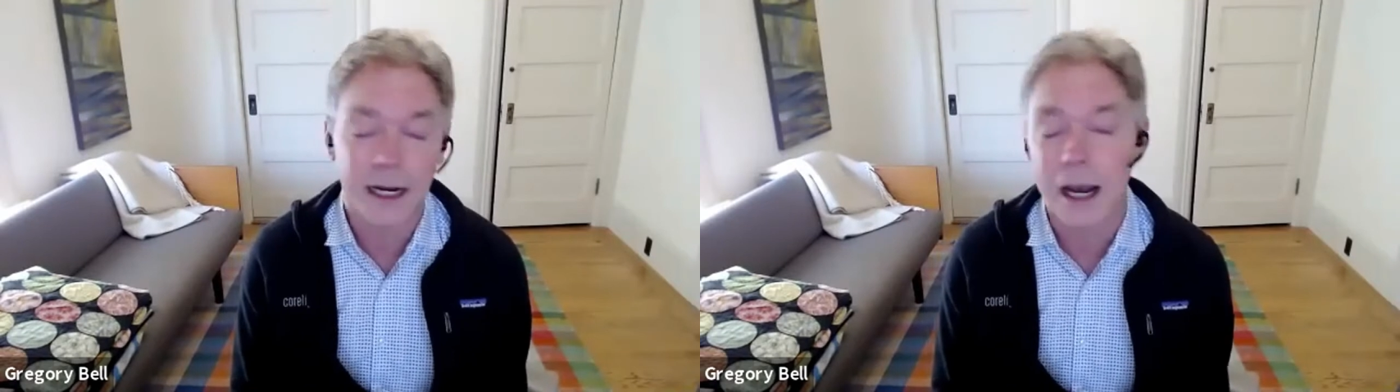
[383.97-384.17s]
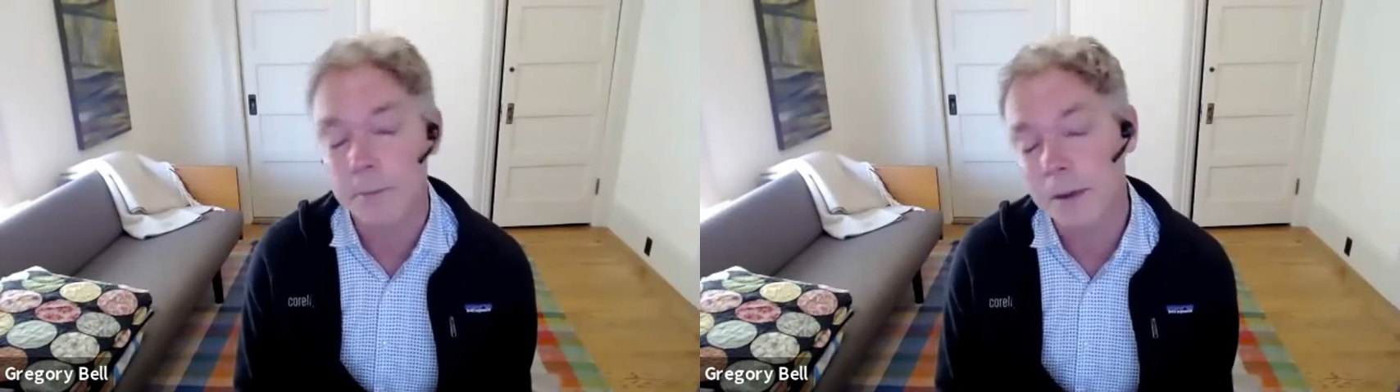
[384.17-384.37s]

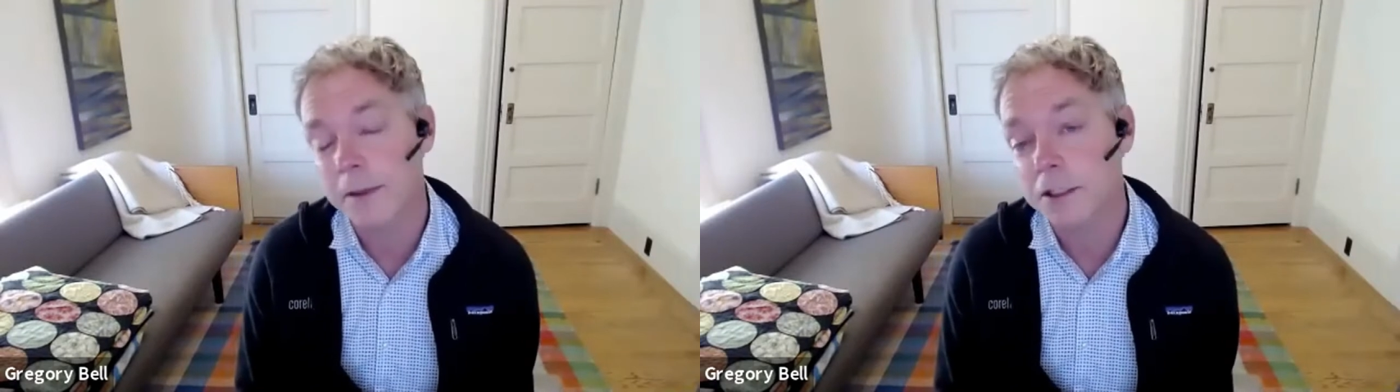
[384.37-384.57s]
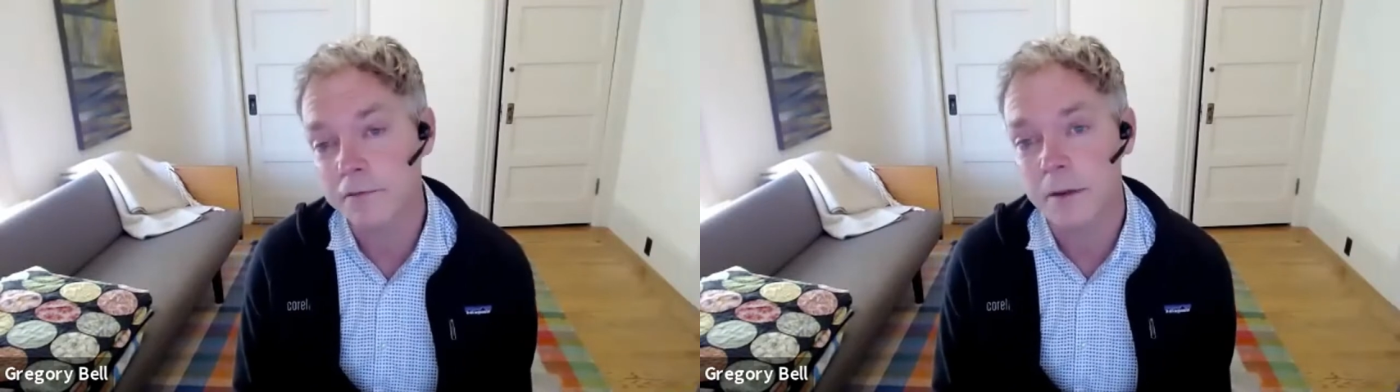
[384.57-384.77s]
I got
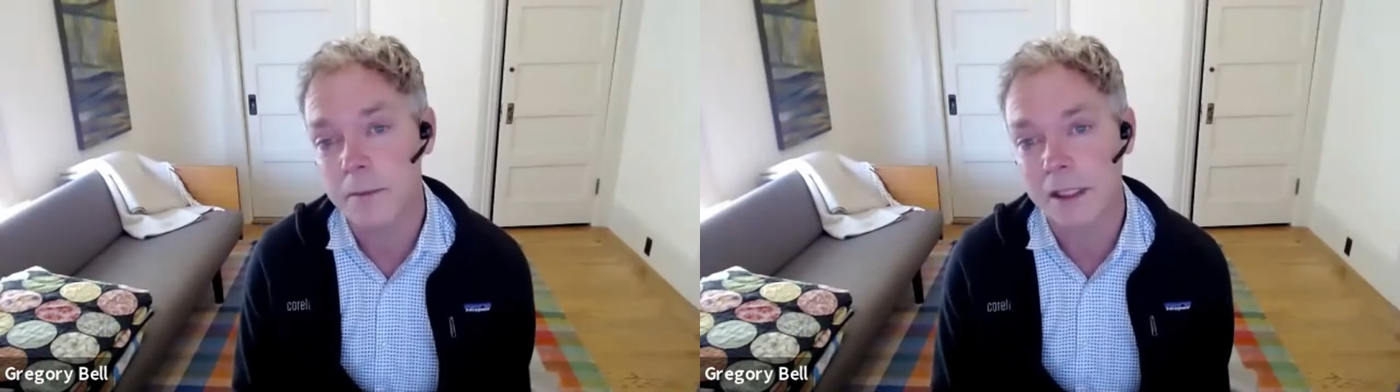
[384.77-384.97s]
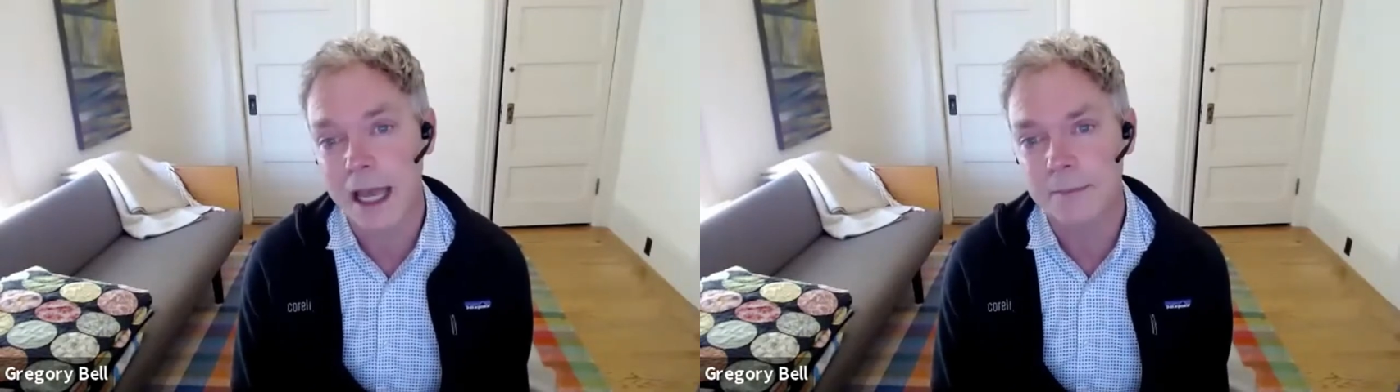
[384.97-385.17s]
permission from
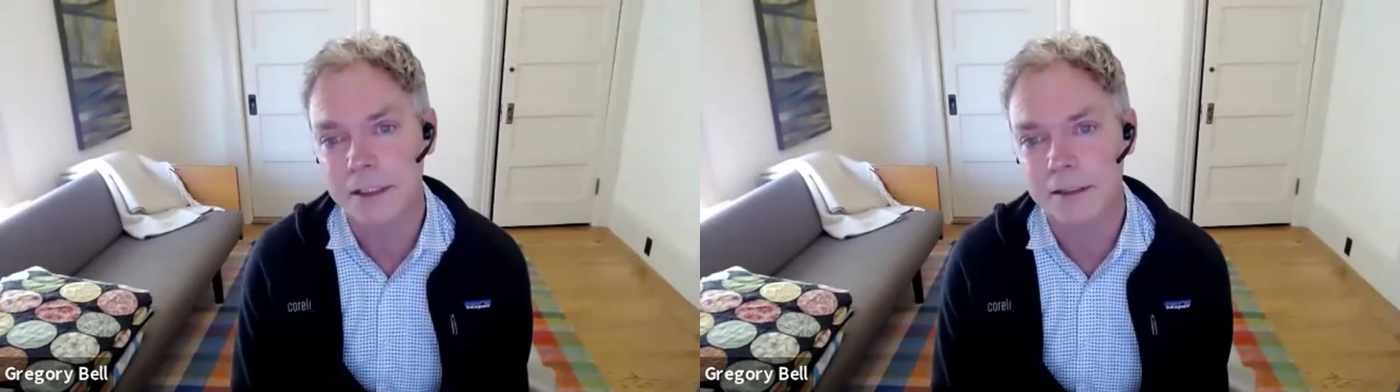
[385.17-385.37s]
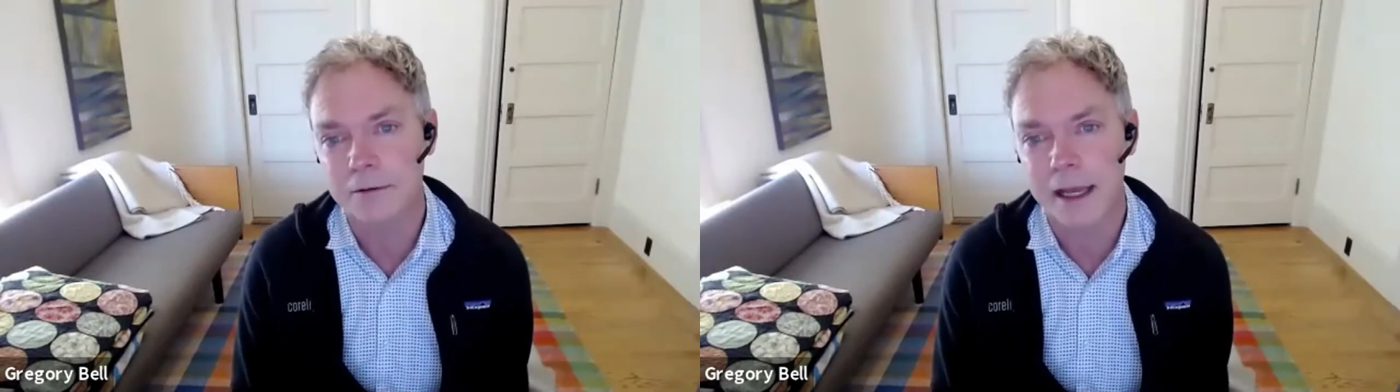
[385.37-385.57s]
the lab
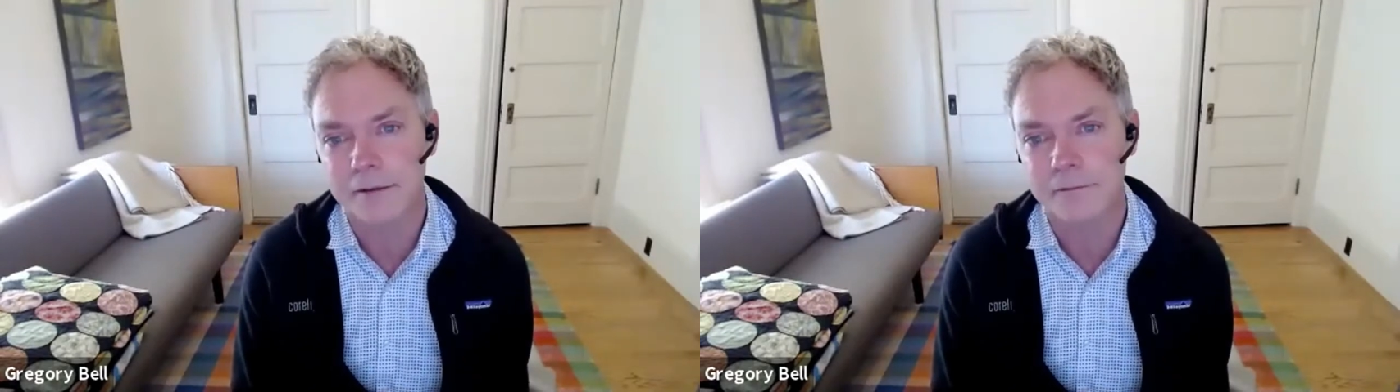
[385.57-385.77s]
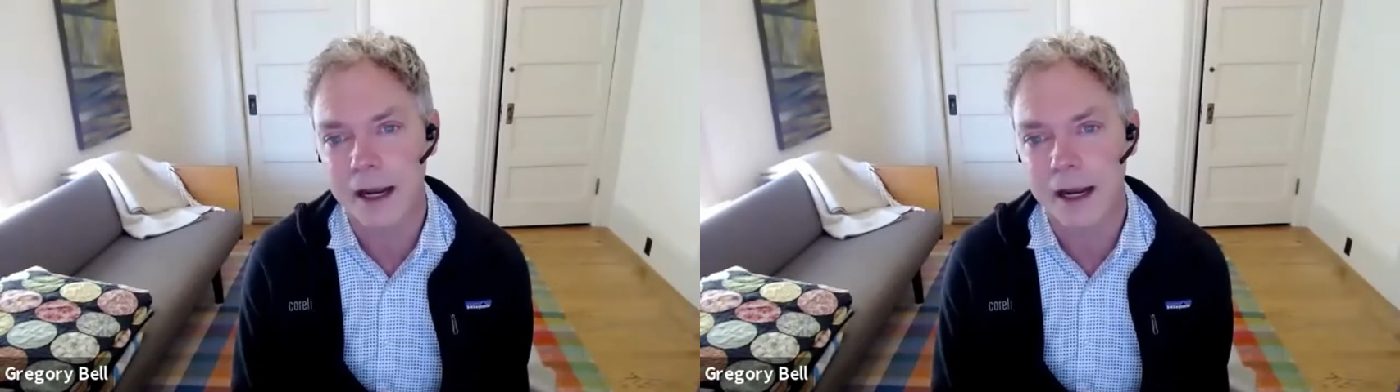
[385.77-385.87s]
to do that and